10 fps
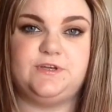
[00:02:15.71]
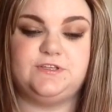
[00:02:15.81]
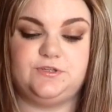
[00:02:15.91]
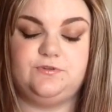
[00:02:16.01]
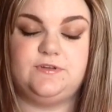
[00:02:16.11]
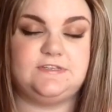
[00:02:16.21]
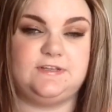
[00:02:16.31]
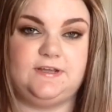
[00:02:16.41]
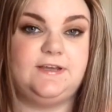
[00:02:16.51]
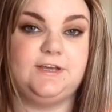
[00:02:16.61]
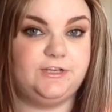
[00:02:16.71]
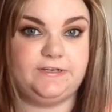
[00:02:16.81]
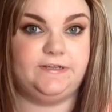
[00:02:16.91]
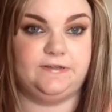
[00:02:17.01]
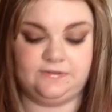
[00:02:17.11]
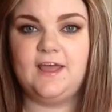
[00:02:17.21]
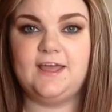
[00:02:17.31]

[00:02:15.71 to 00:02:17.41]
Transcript: because who doesn't like a good deal?